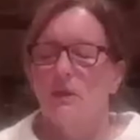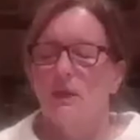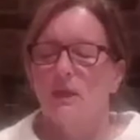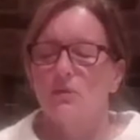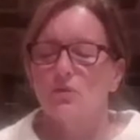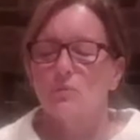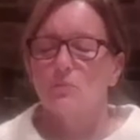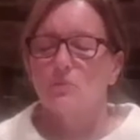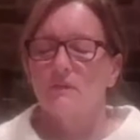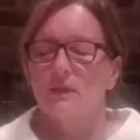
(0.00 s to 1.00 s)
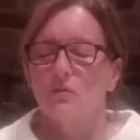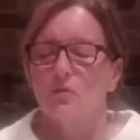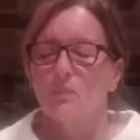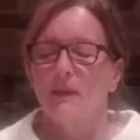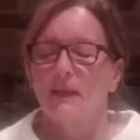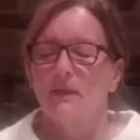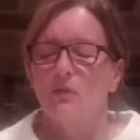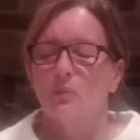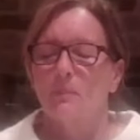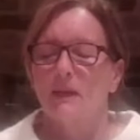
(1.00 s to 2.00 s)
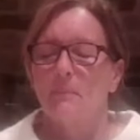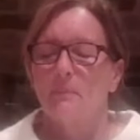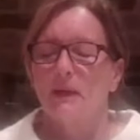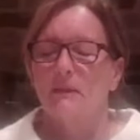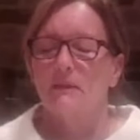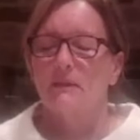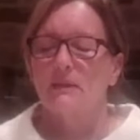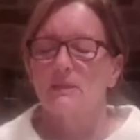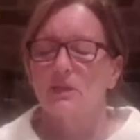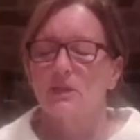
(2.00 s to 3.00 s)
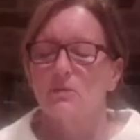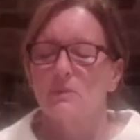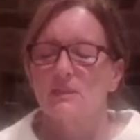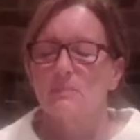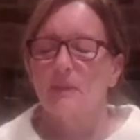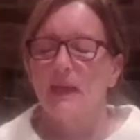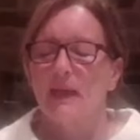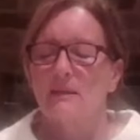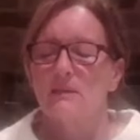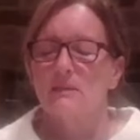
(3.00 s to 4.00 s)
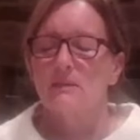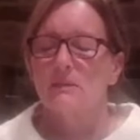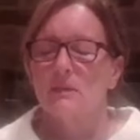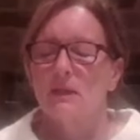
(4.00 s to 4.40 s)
As you breathe in, your belly and your belly button is going to expand.